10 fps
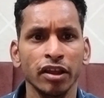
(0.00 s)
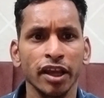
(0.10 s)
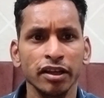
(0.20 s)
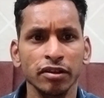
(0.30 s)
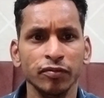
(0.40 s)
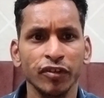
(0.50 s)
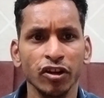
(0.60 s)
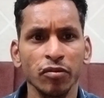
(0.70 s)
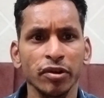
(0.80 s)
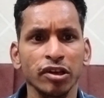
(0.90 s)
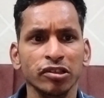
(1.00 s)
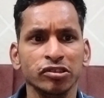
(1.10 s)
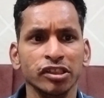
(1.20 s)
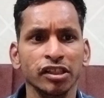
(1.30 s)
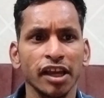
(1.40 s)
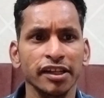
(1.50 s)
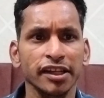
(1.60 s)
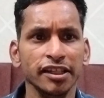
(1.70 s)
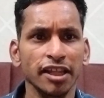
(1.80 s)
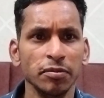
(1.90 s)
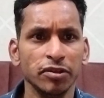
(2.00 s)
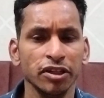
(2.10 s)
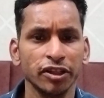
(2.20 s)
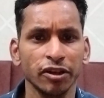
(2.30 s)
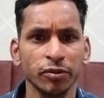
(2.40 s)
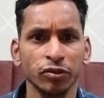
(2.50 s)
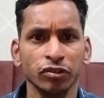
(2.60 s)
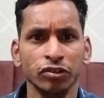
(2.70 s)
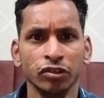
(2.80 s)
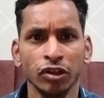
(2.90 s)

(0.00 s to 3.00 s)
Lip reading: and phenomenology and in-depth interview.